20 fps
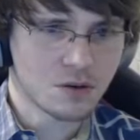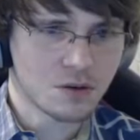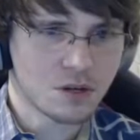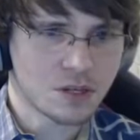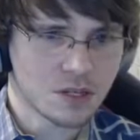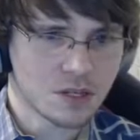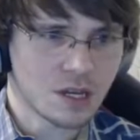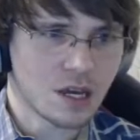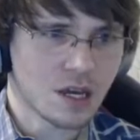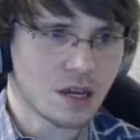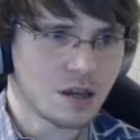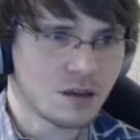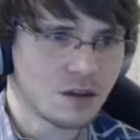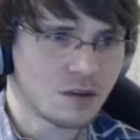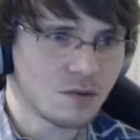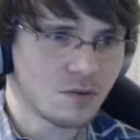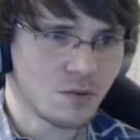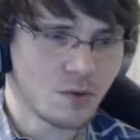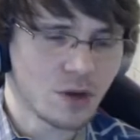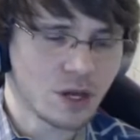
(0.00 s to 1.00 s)
to get it.
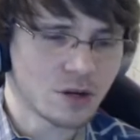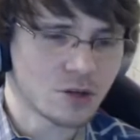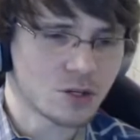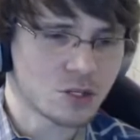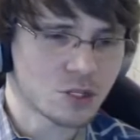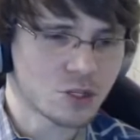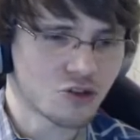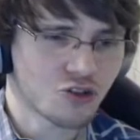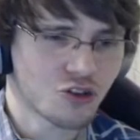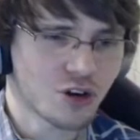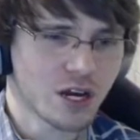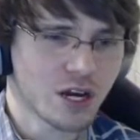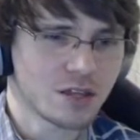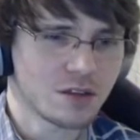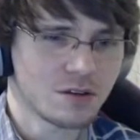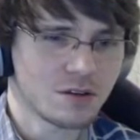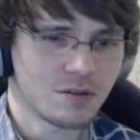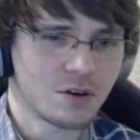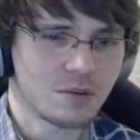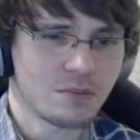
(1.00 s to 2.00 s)
We are just trying to
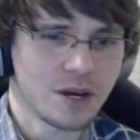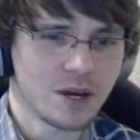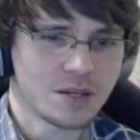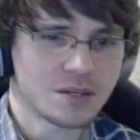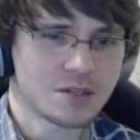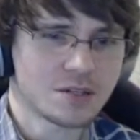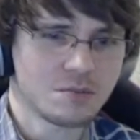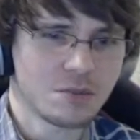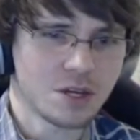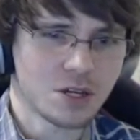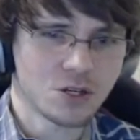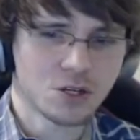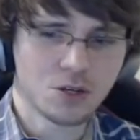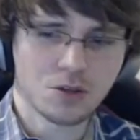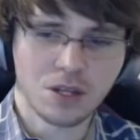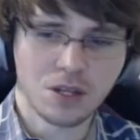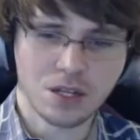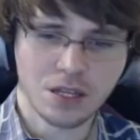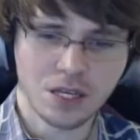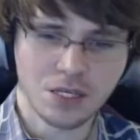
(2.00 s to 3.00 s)
do our best to make sure
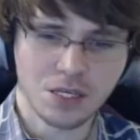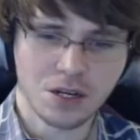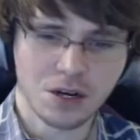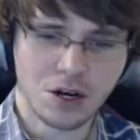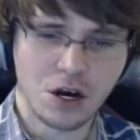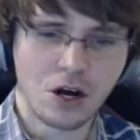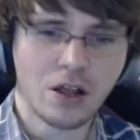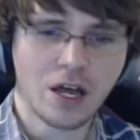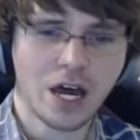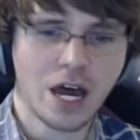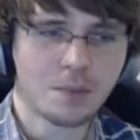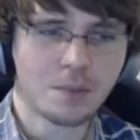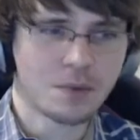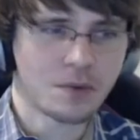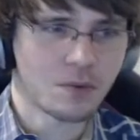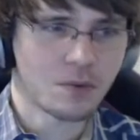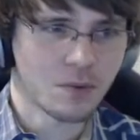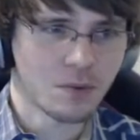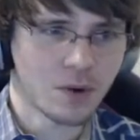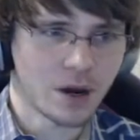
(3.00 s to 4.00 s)
that doesn't all
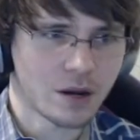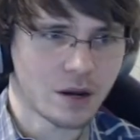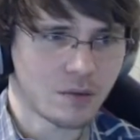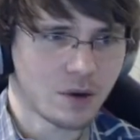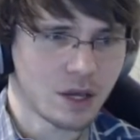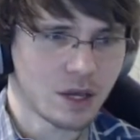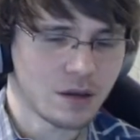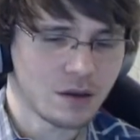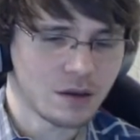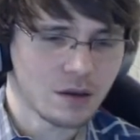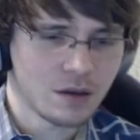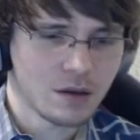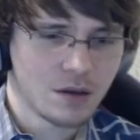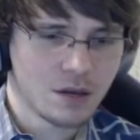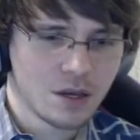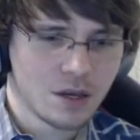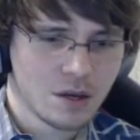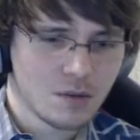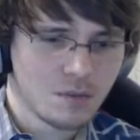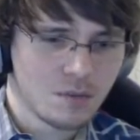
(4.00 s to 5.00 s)
happen right away.
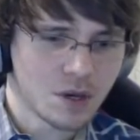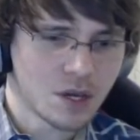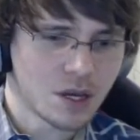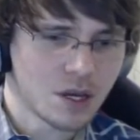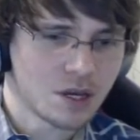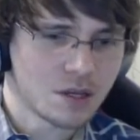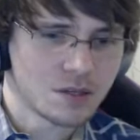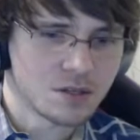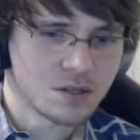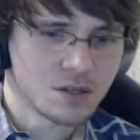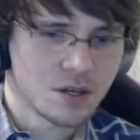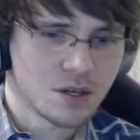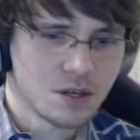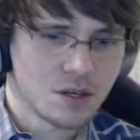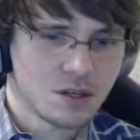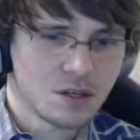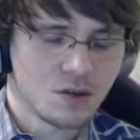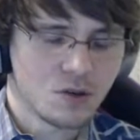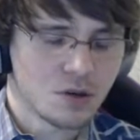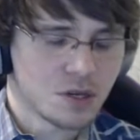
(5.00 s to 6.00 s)
Because
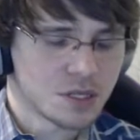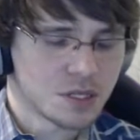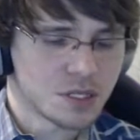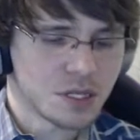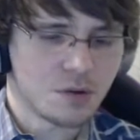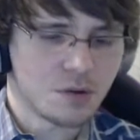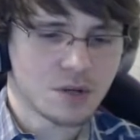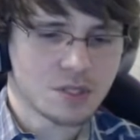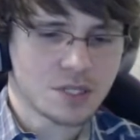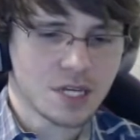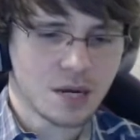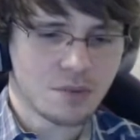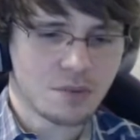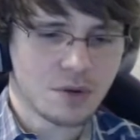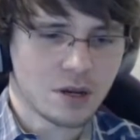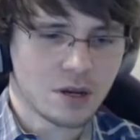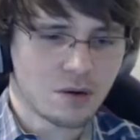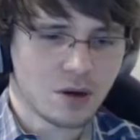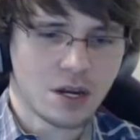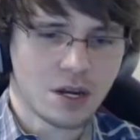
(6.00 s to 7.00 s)
you can see what's
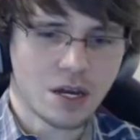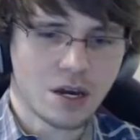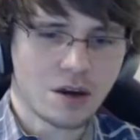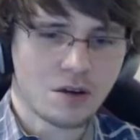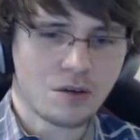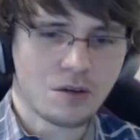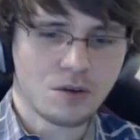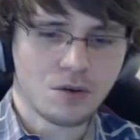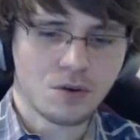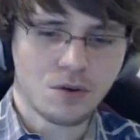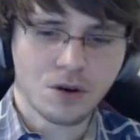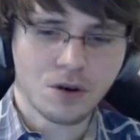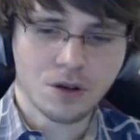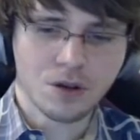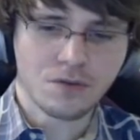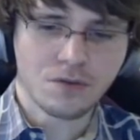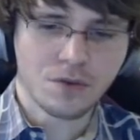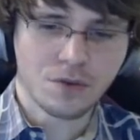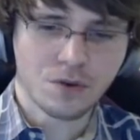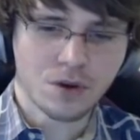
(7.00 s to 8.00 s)
happening right now in New York
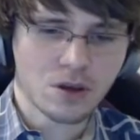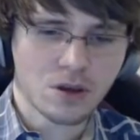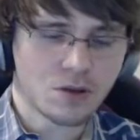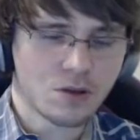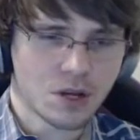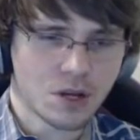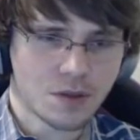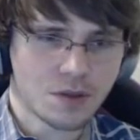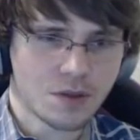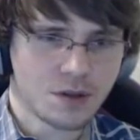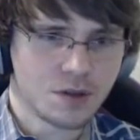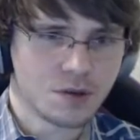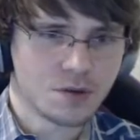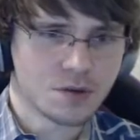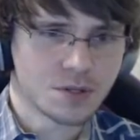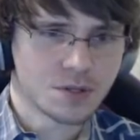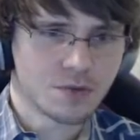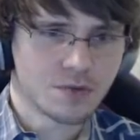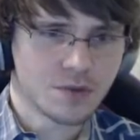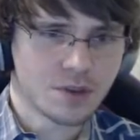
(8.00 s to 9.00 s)
if you want to go look at the
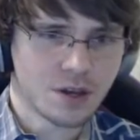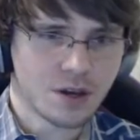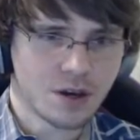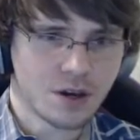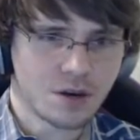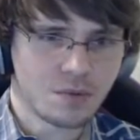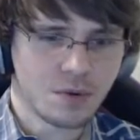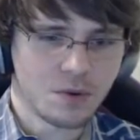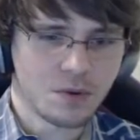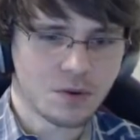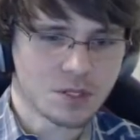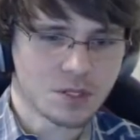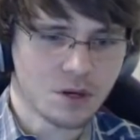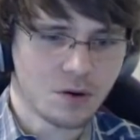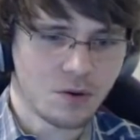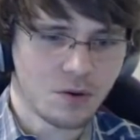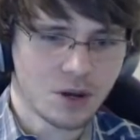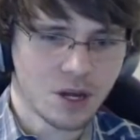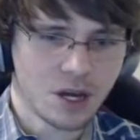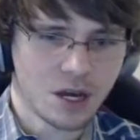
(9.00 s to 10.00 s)
news over there. But what's
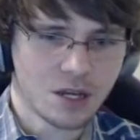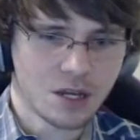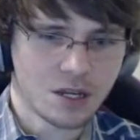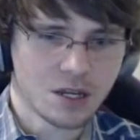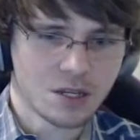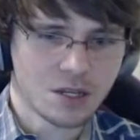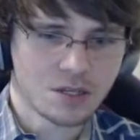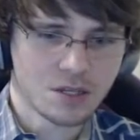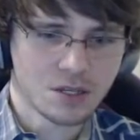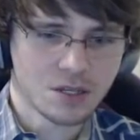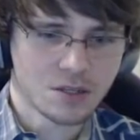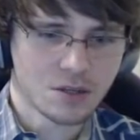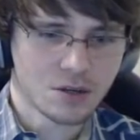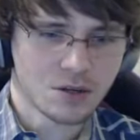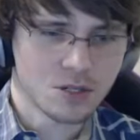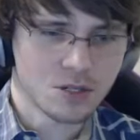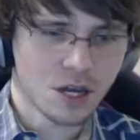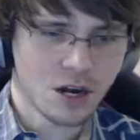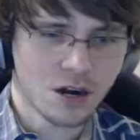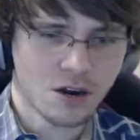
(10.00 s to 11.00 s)
going on is is
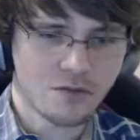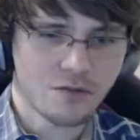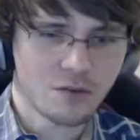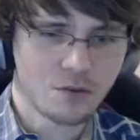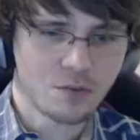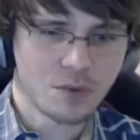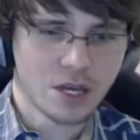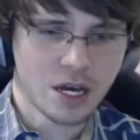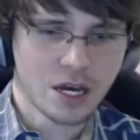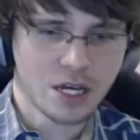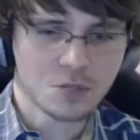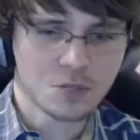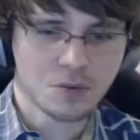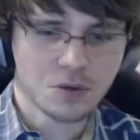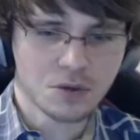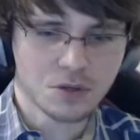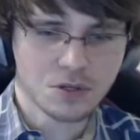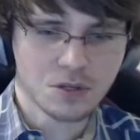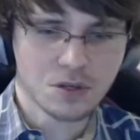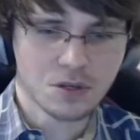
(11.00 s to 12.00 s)
there's not enough room in the
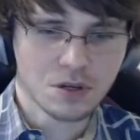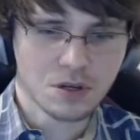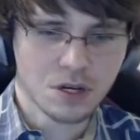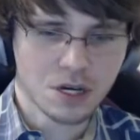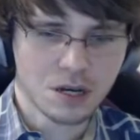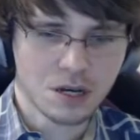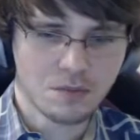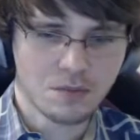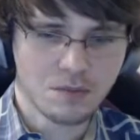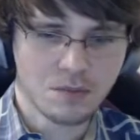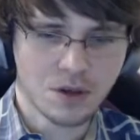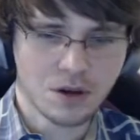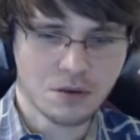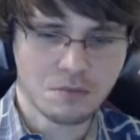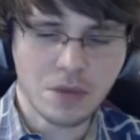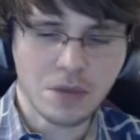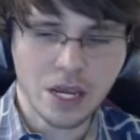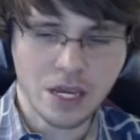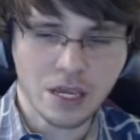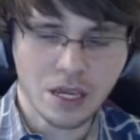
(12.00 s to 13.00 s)
hospitals. Um, they're
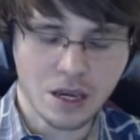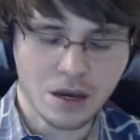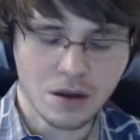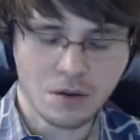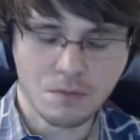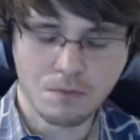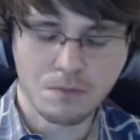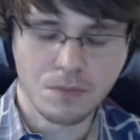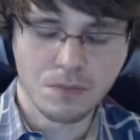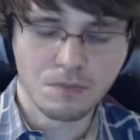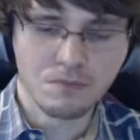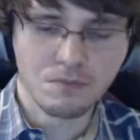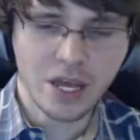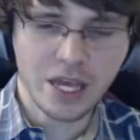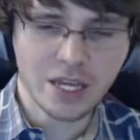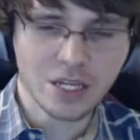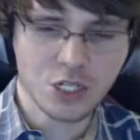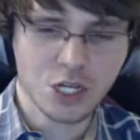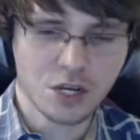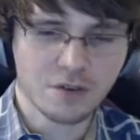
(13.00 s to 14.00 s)
making a
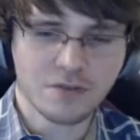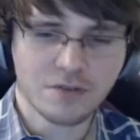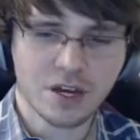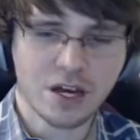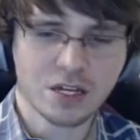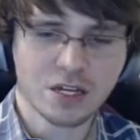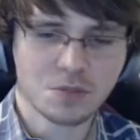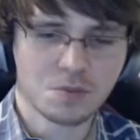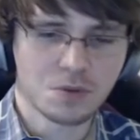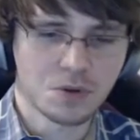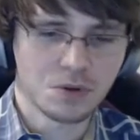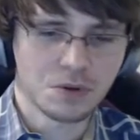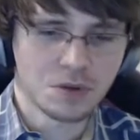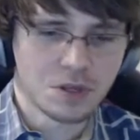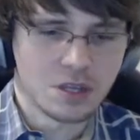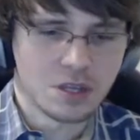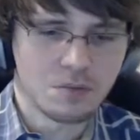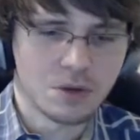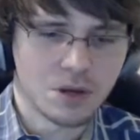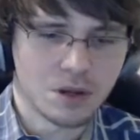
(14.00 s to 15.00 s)
makeshift hospital in
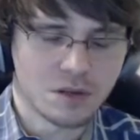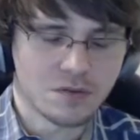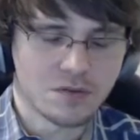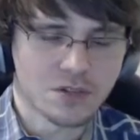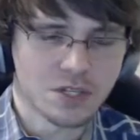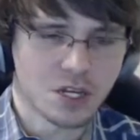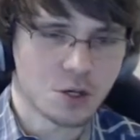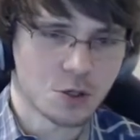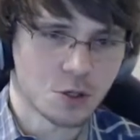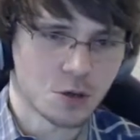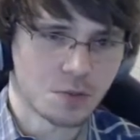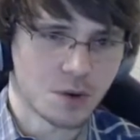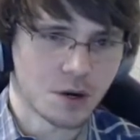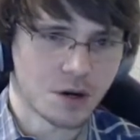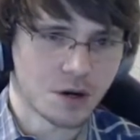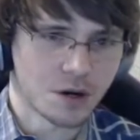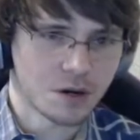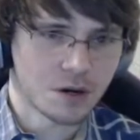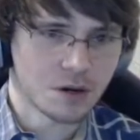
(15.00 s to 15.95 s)
the middle of Central Park